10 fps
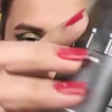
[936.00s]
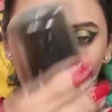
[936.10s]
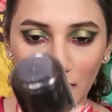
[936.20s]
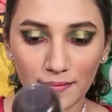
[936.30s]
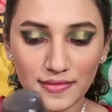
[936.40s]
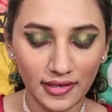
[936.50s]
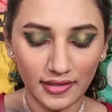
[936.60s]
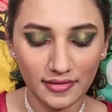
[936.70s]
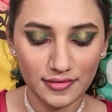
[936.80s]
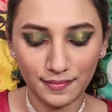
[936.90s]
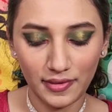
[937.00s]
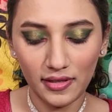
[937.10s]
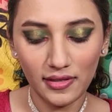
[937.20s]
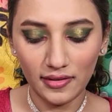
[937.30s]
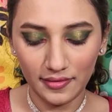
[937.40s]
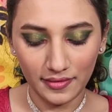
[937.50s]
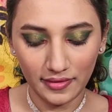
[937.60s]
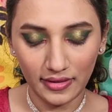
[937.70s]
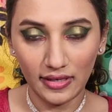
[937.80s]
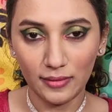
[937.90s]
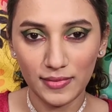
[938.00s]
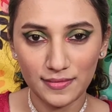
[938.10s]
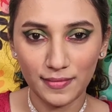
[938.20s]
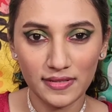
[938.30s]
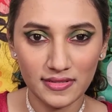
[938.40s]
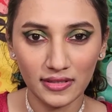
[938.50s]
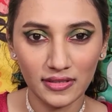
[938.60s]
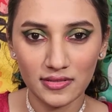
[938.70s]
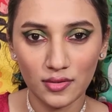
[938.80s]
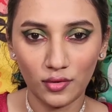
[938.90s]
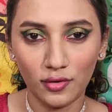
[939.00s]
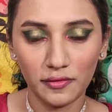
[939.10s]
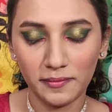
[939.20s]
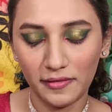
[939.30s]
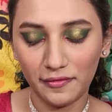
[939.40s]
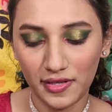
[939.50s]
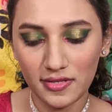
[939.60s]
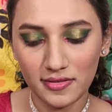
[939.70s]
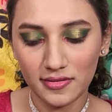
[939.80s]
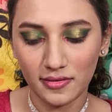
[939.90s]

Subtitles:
makeup setting spray, and I'll be spritzing this all over my face.